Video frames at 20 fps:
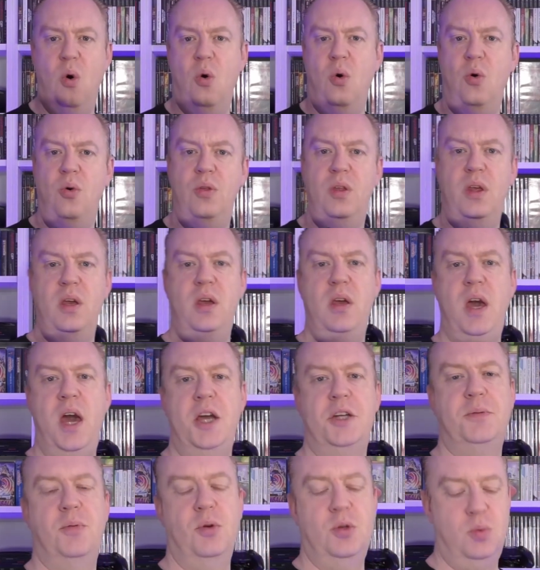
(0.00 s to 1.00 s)
or the
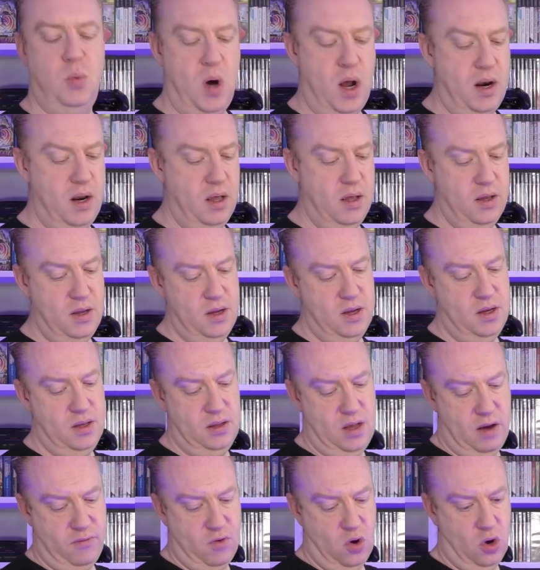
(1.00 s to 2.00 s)
Xbox One
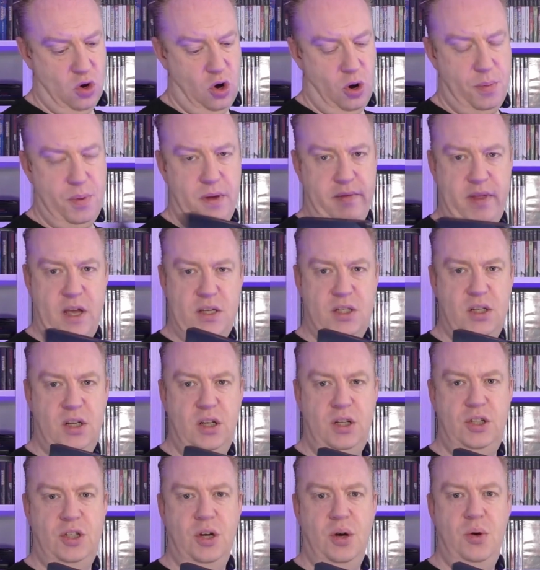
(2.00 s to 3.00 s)
that I've got a copy of
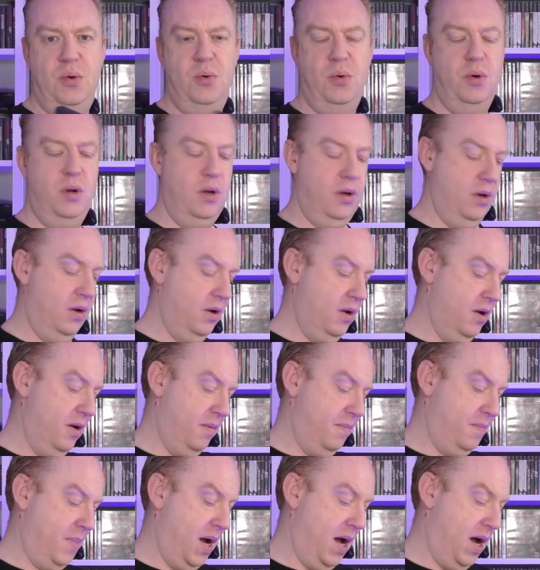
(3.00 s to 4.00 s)
Destiny 2,
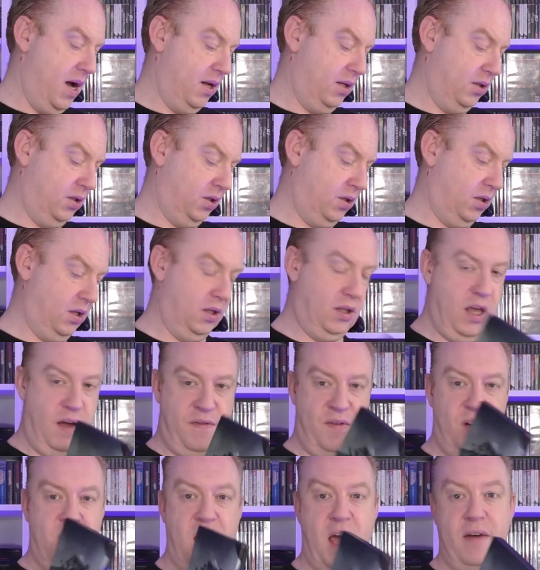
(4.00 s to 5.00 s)
but
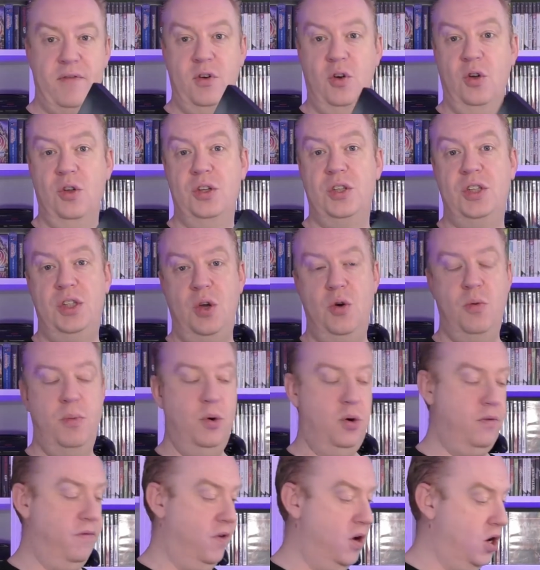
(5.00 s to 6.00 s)
definitely haven't got the
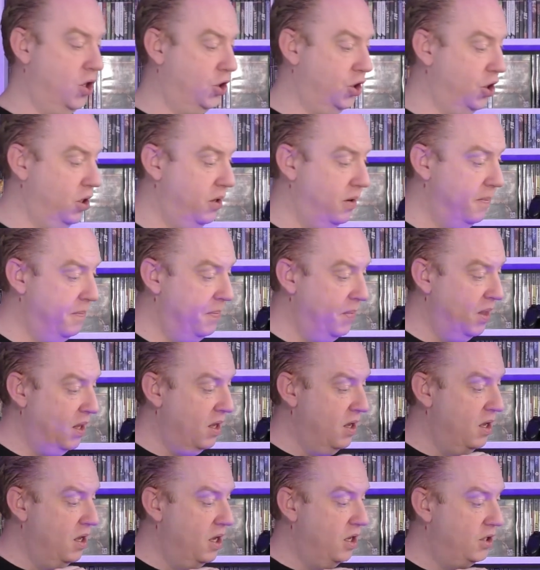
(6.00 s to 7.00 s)
Steelbook version.
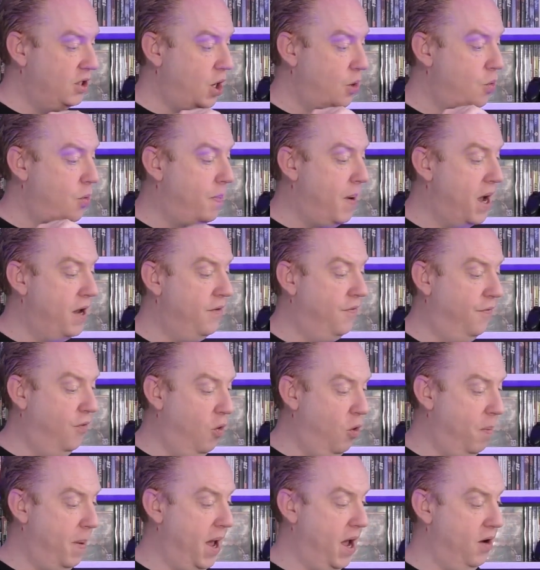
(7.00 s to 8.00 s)
So we paid
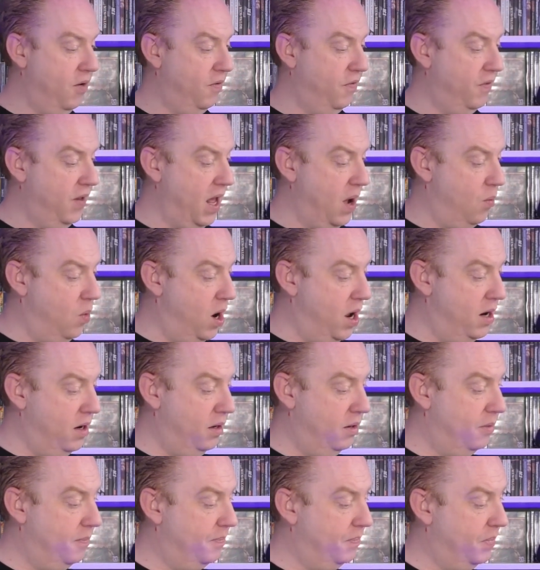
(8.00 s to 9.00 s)
£4 for that
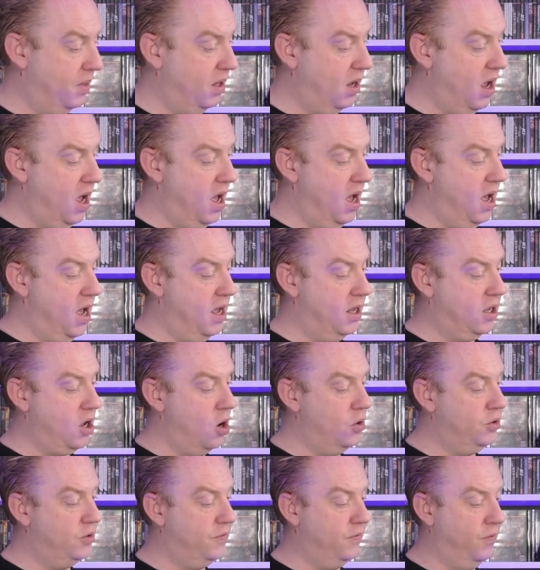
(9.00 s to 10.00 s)
one. Uh, it
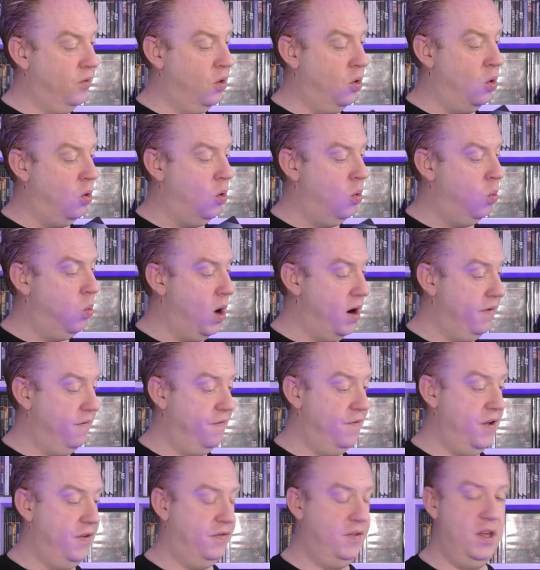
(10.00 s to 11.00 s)
goes for
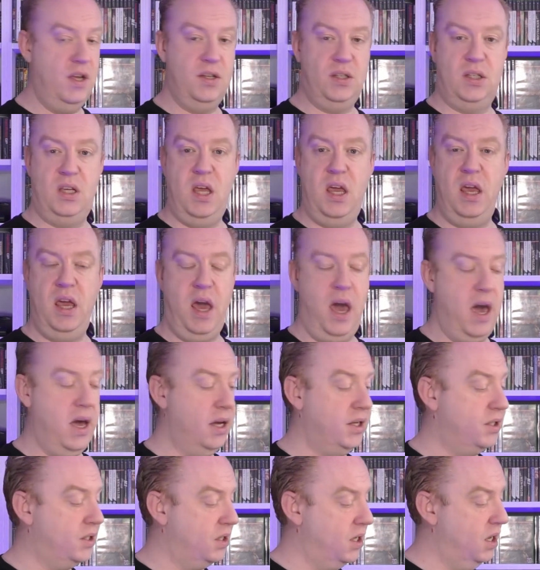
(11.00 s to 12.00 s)
150 at
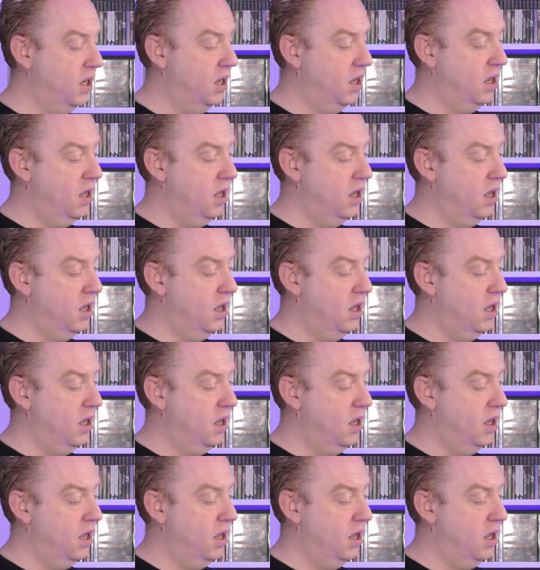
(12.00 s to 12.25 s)
CEX,